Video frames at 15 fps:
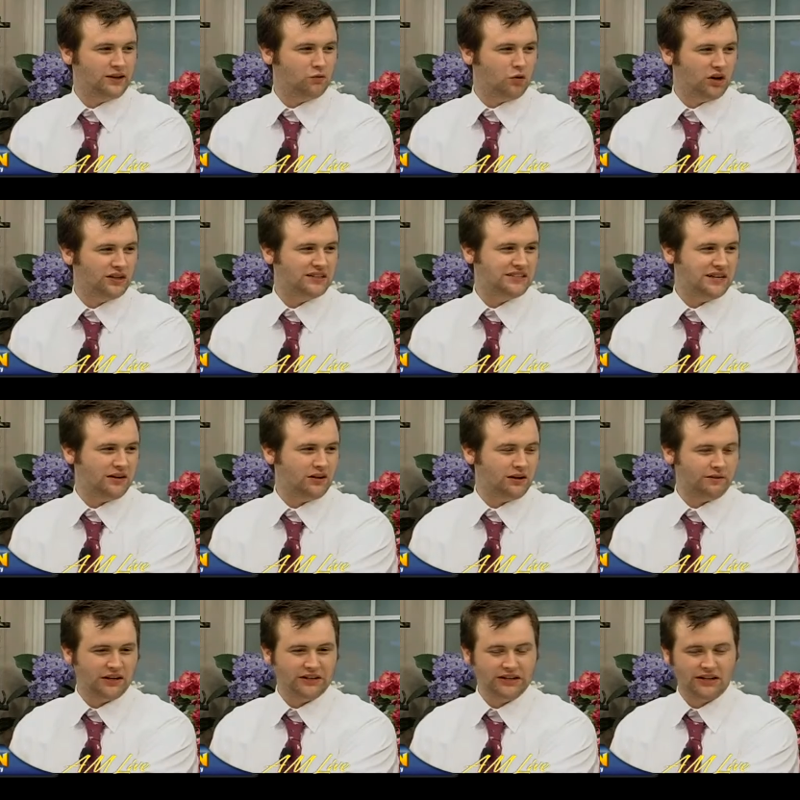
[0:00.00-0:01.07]
you want to tell.
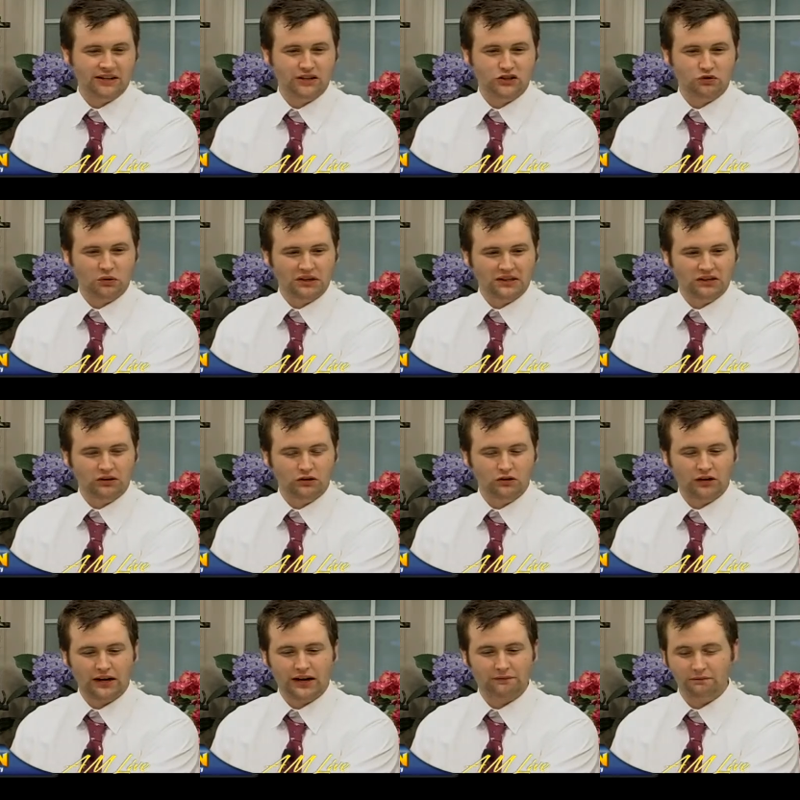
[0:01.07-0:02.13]
I mean, that it's one of the.
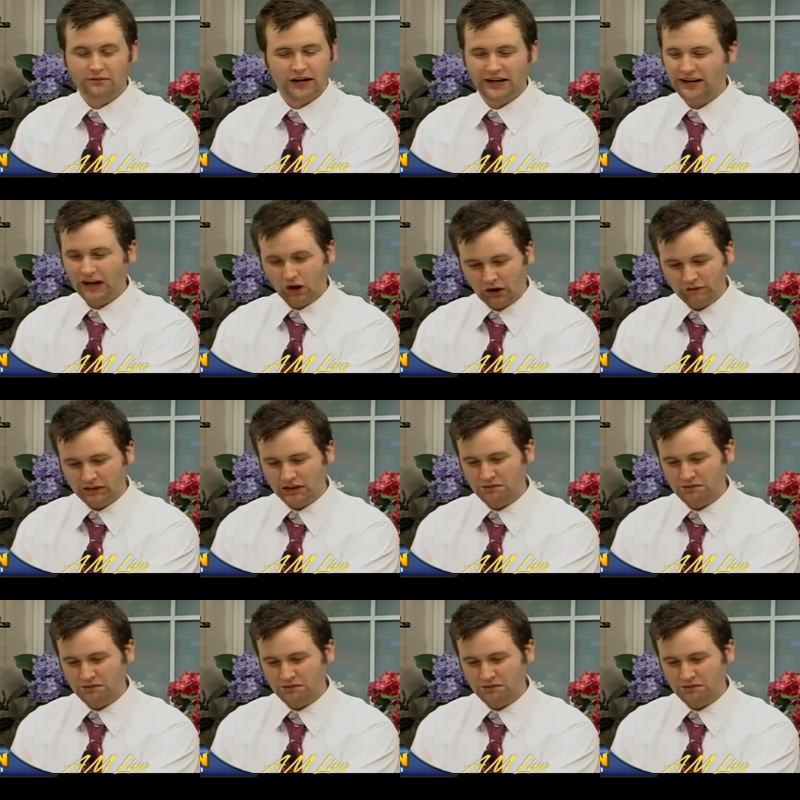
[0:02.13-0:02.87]
I'm, I know I'm going